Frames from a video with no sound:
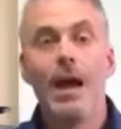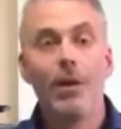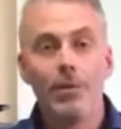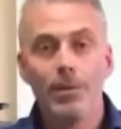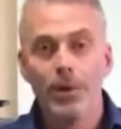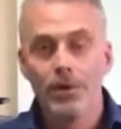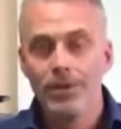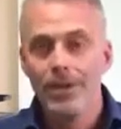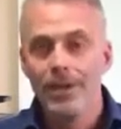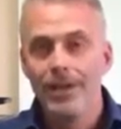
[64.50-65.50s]
power
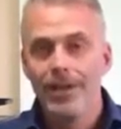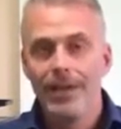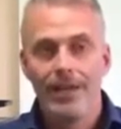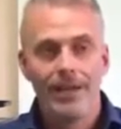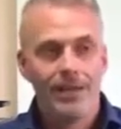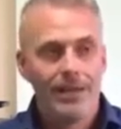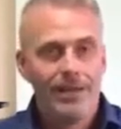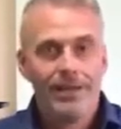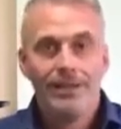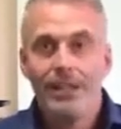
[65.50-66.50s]
bills and
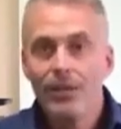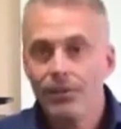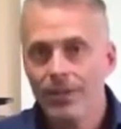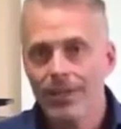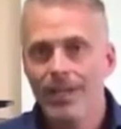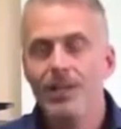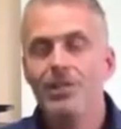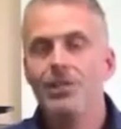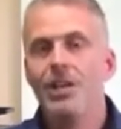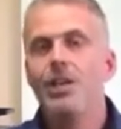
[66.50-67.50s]
literally
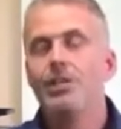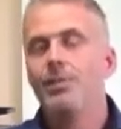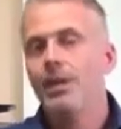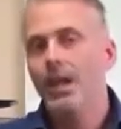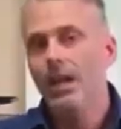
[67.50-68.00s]
changed my